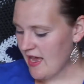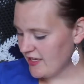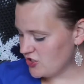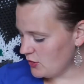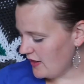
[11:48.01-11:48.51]

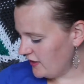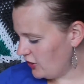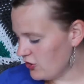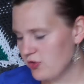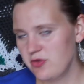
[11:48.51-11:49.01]
And so I
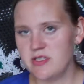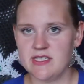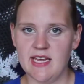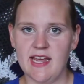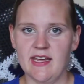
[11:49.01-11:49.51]

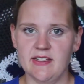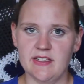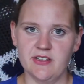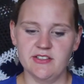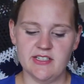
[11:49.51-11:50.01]
used a
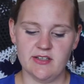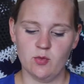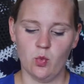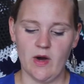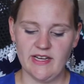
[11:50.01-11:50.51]

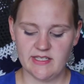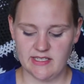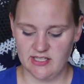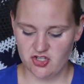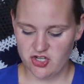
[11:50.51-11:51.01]
Gildan white
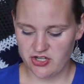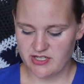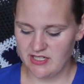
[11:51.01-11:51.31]
t-shirt.